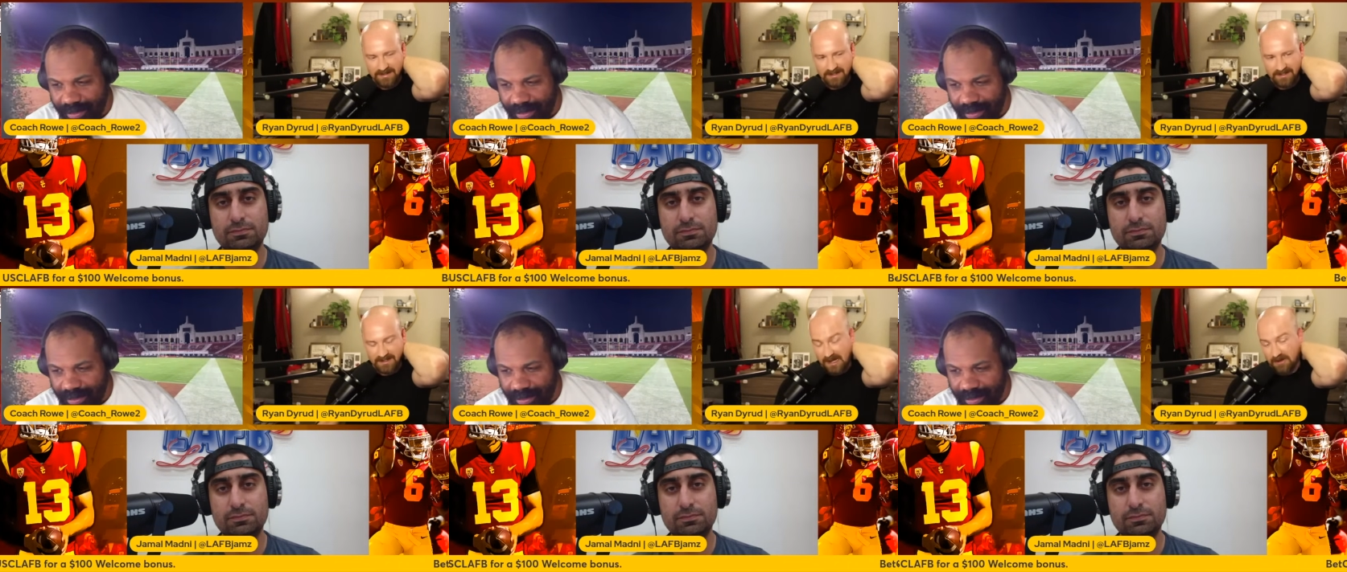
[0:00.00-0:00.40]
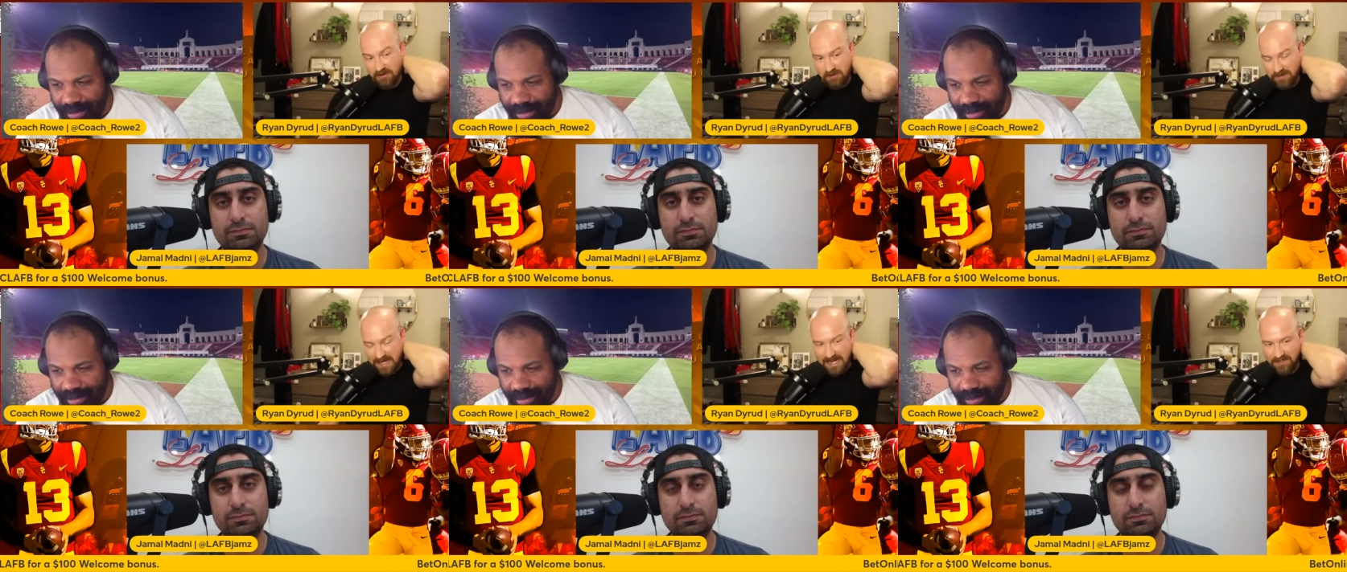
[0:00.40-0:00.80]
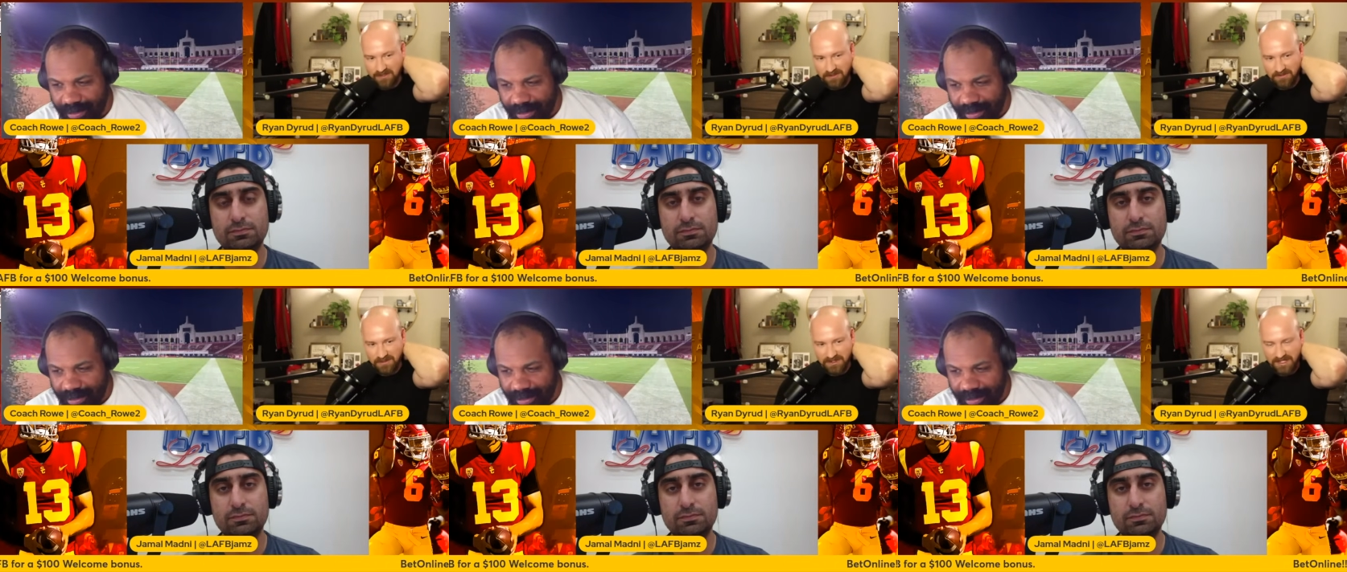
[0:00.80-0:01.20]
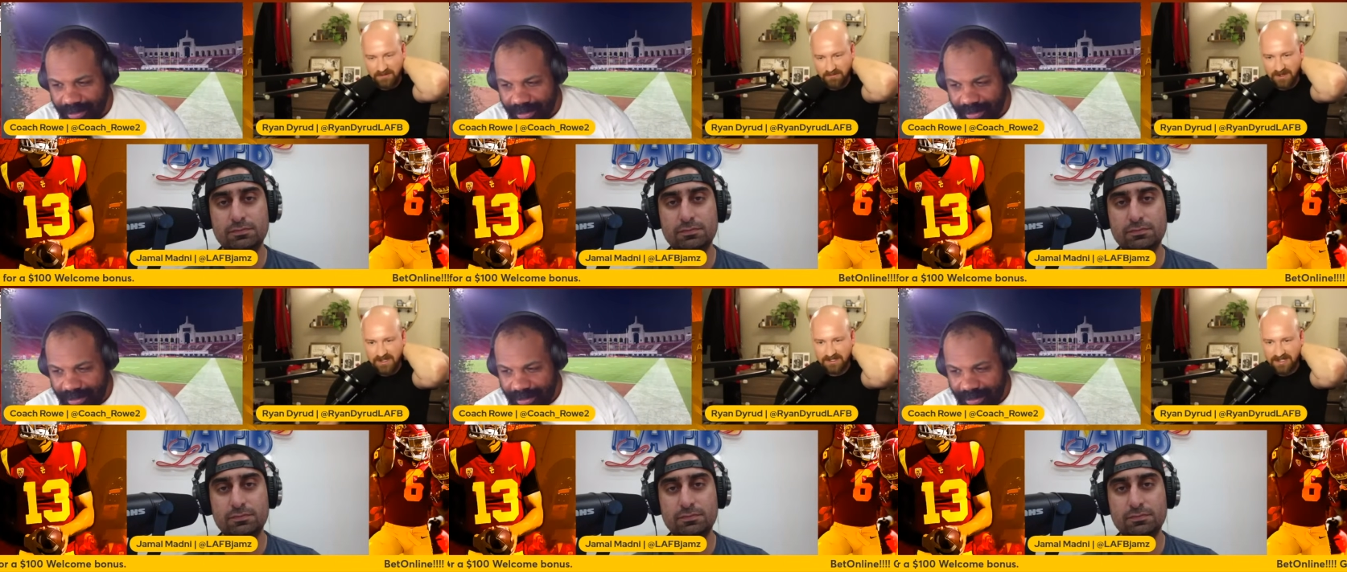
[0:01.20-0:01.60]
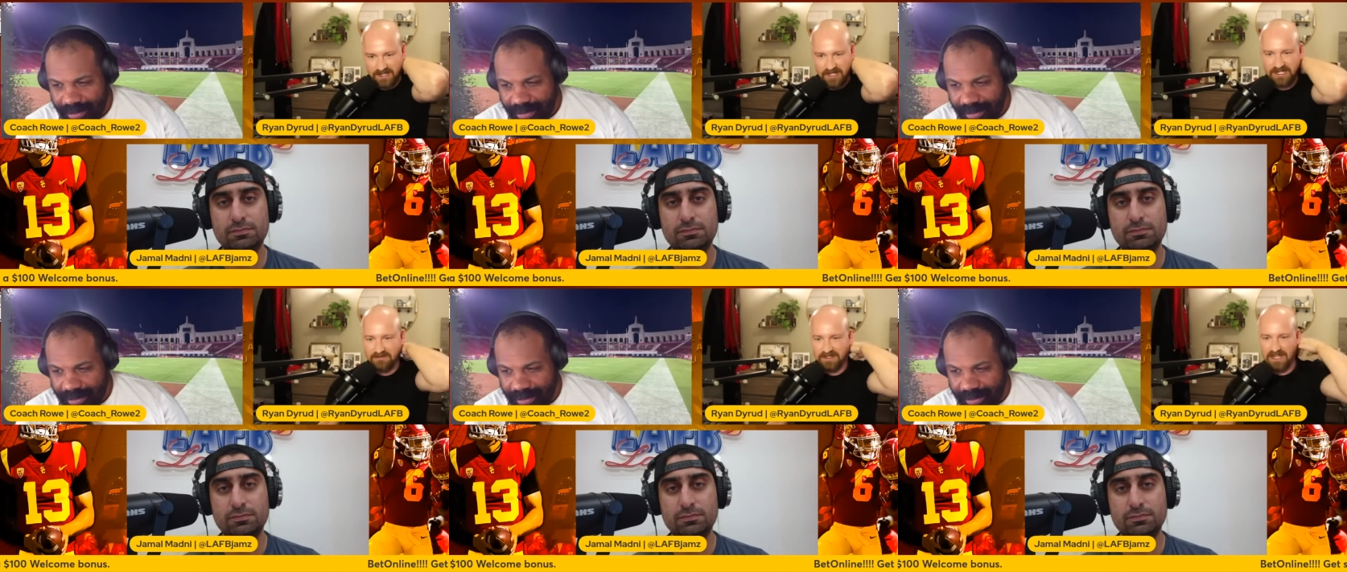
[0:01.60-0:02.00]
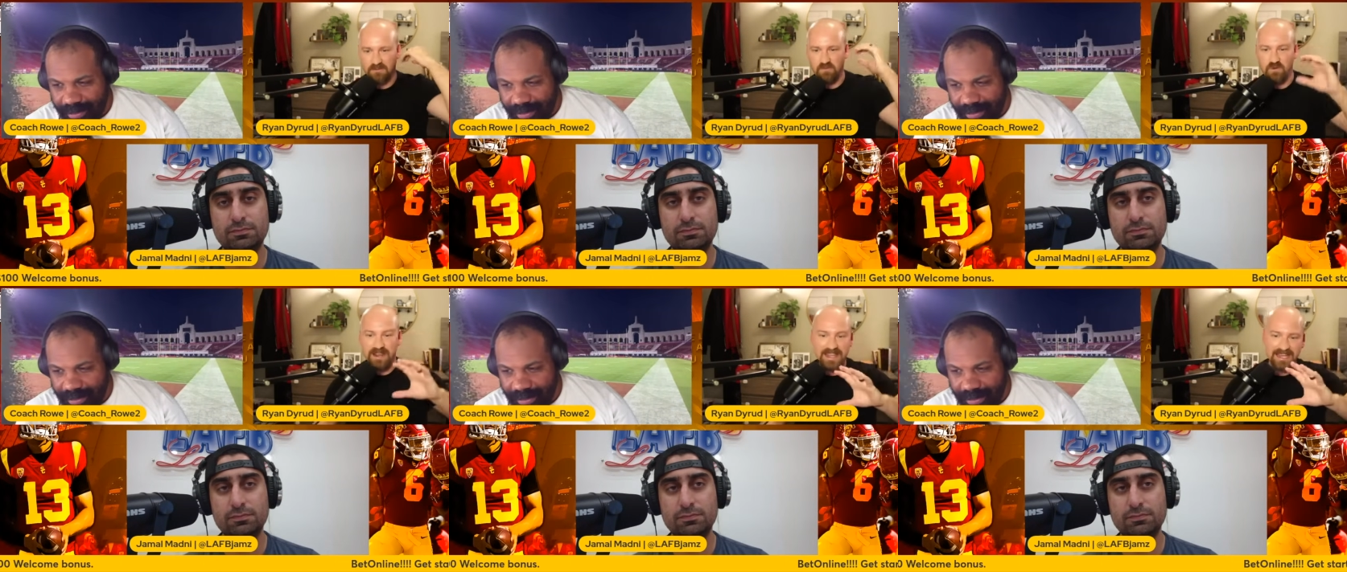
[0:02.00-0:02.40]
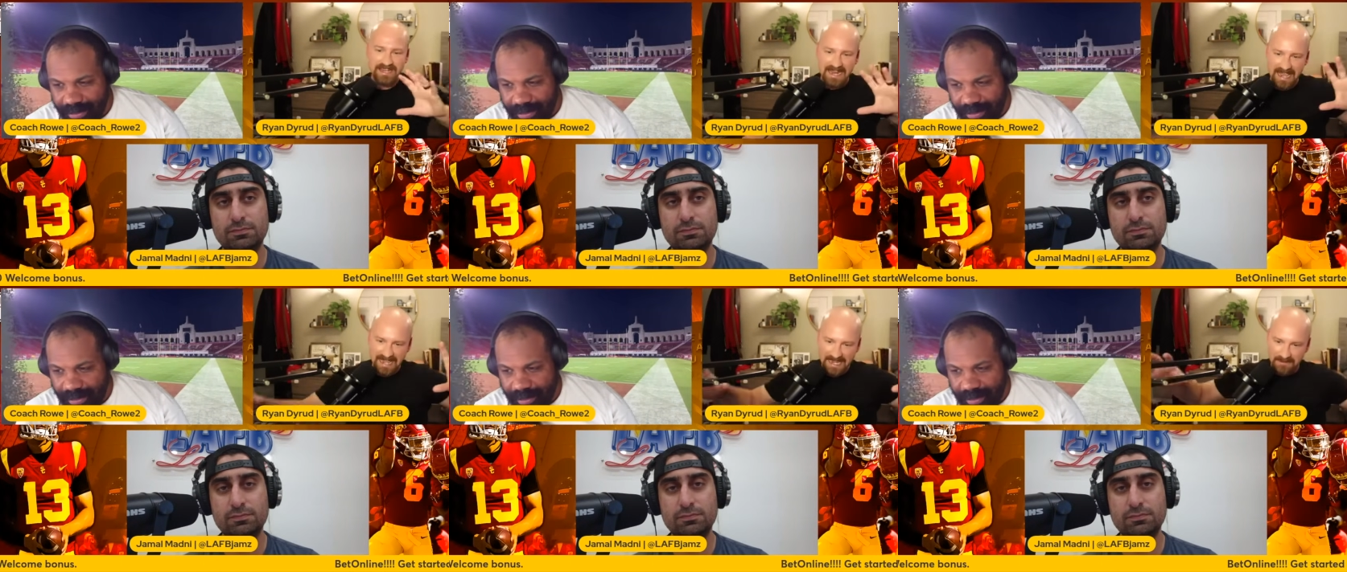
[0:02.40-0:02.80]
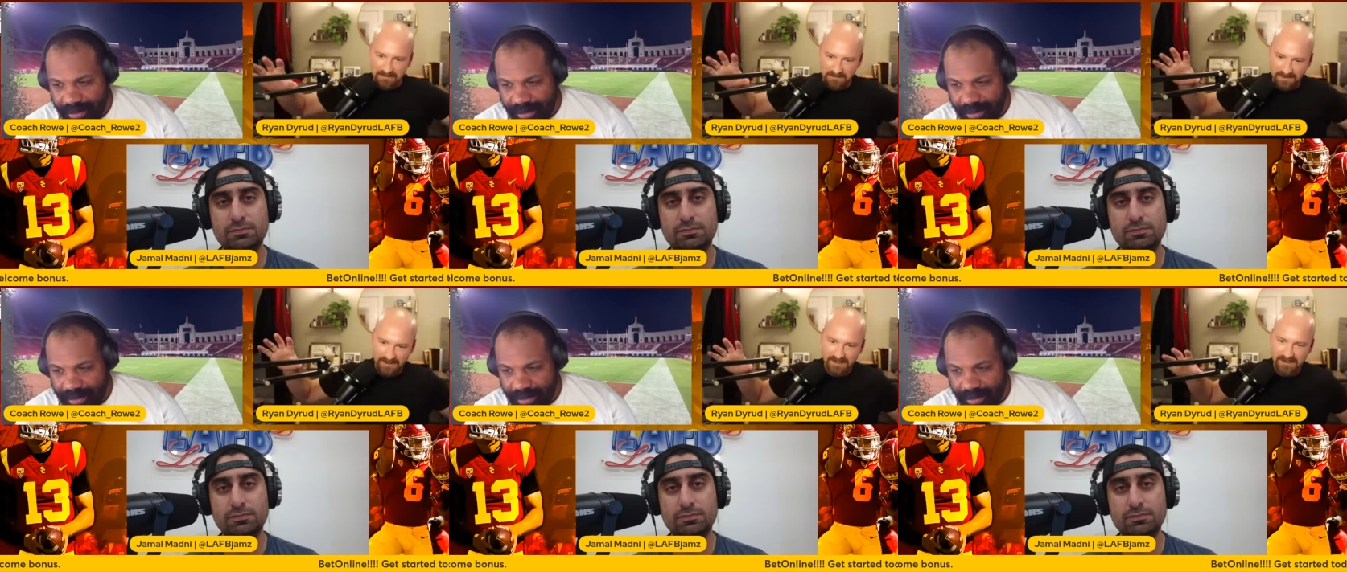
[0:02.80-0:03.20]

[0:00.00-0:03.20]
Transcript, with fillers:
Speaker 1: and i don't know the answer but can we can you can we name